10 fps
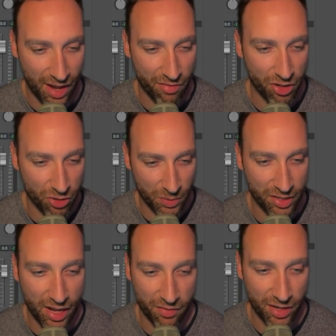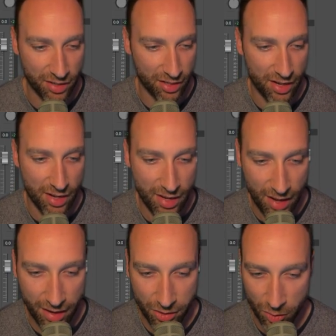Every instrument's kind of in its
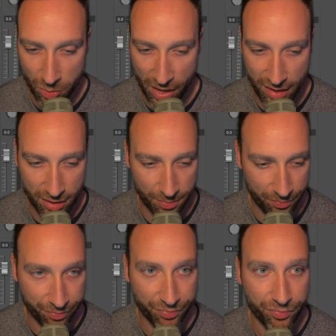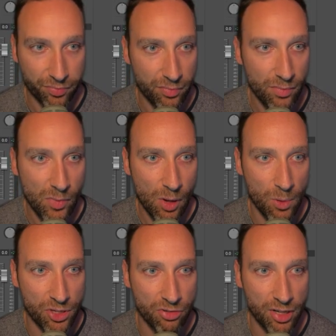own space,
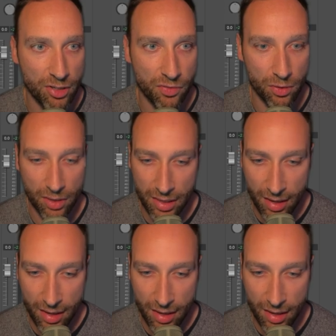which is really useful.